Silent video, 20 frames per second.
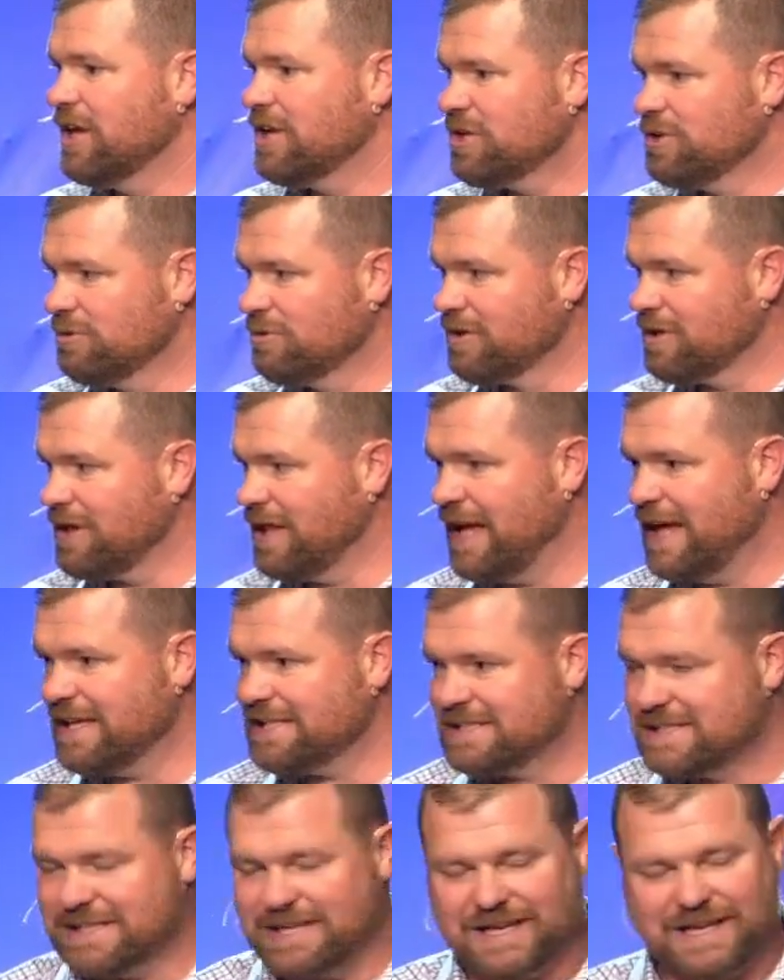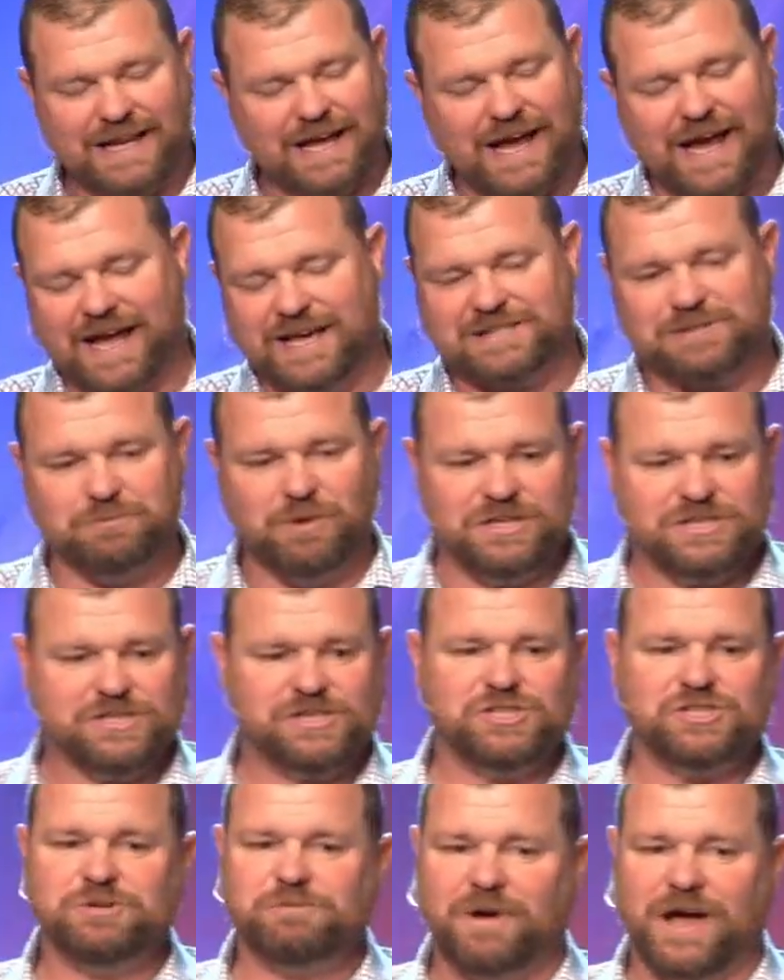you realize that as much
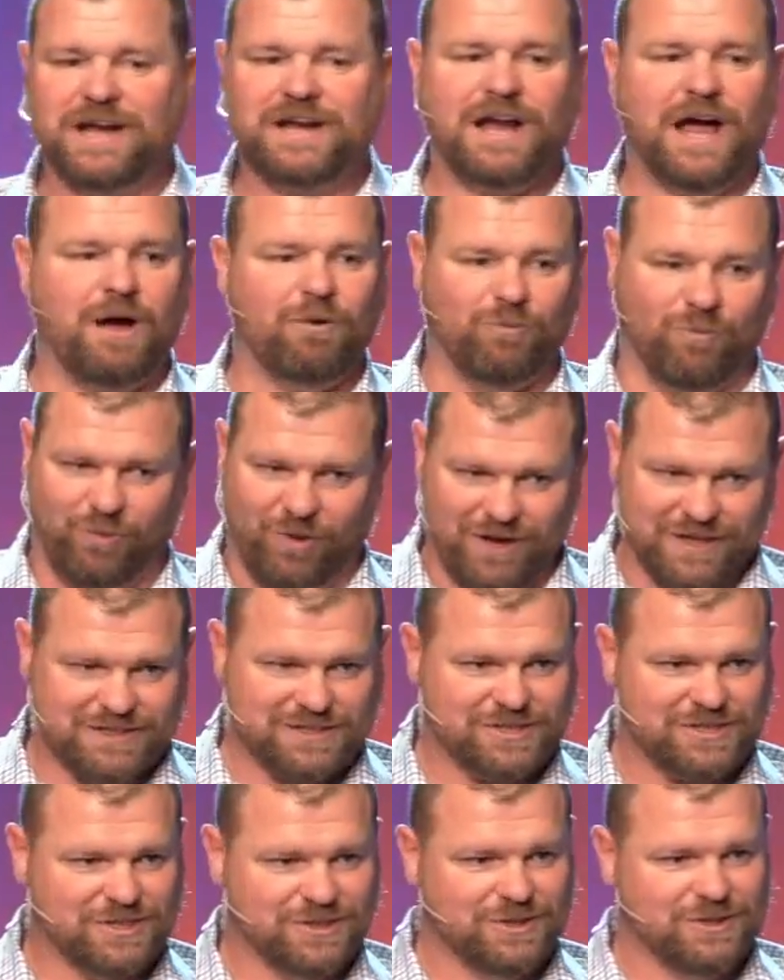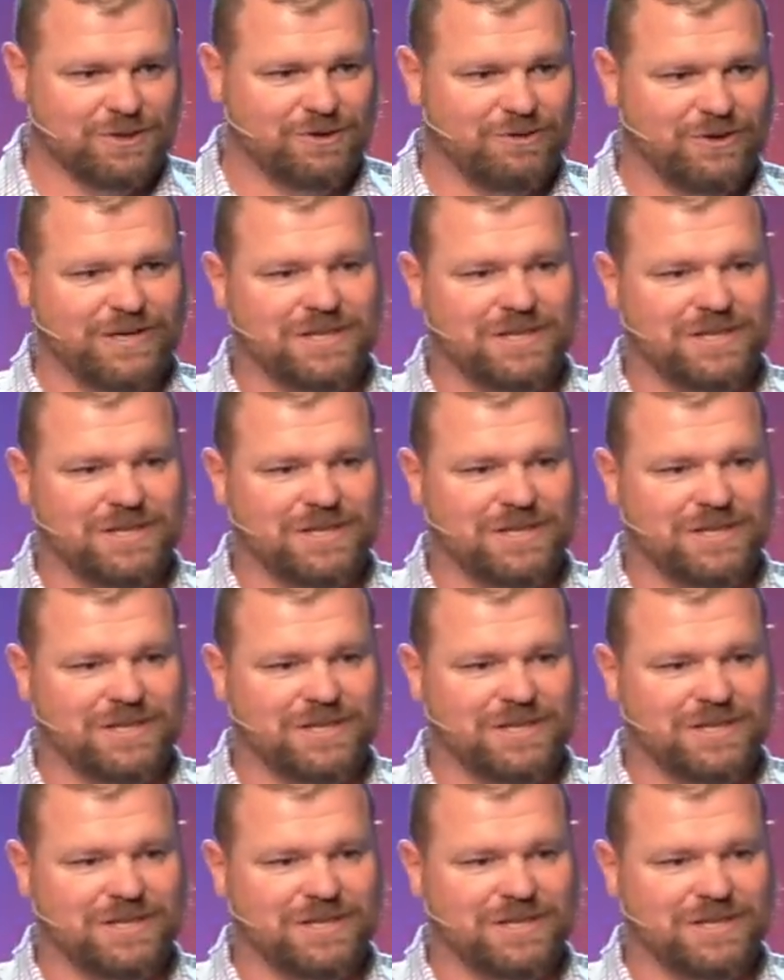as you might not want to,